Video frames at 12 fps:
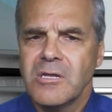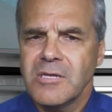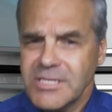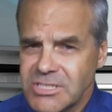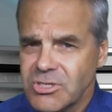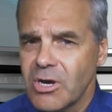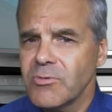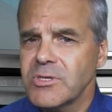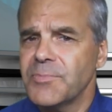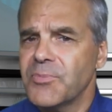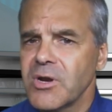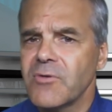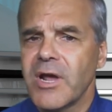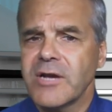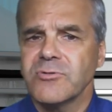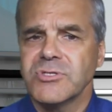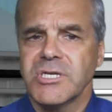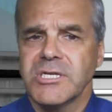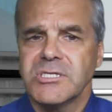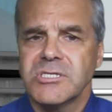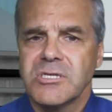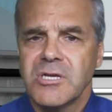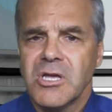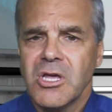Let's start with the prerequisites.